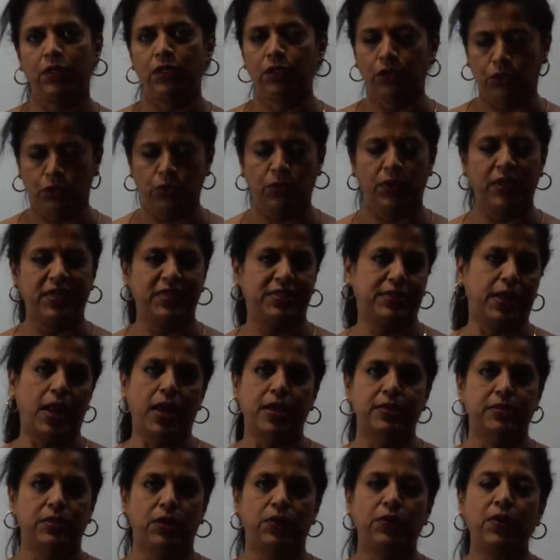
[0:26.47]
in today's
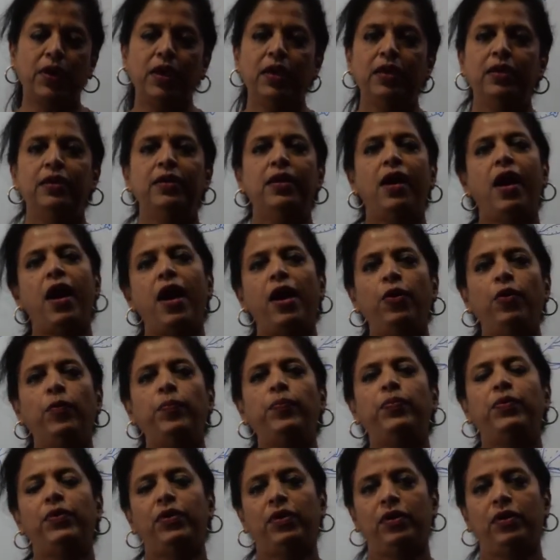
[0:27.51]
class. Okay, I hope